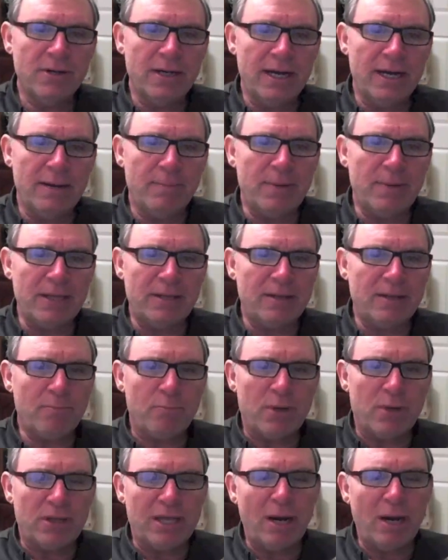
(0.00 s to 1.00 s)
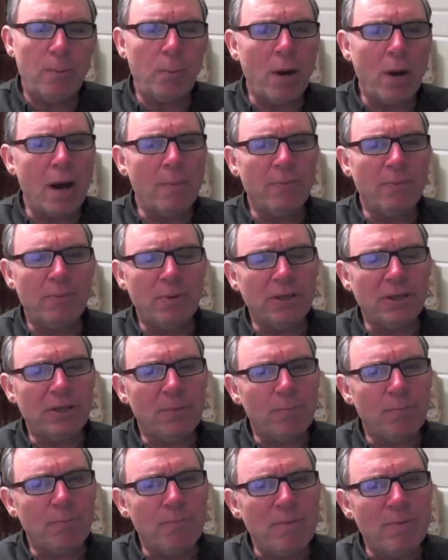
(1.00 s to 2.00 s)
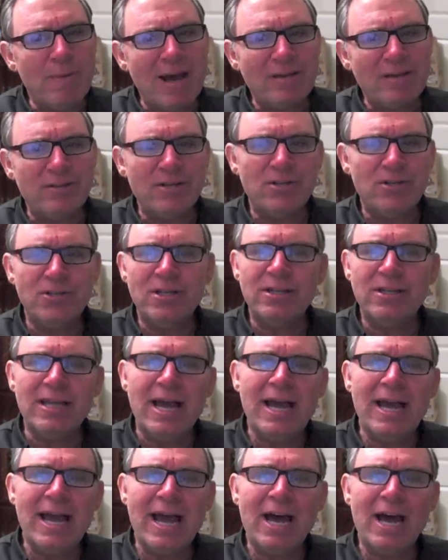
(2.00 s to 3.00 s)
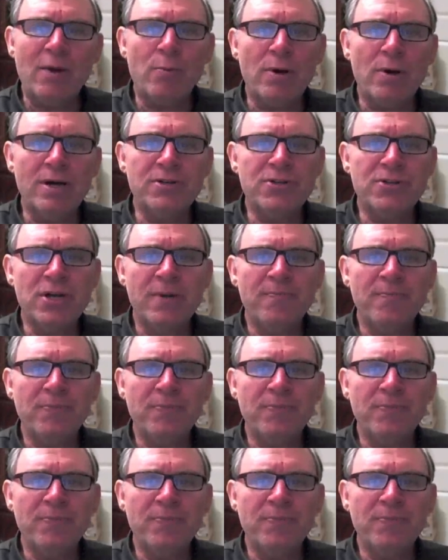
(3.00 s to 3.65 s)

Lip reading: But the message that they had was,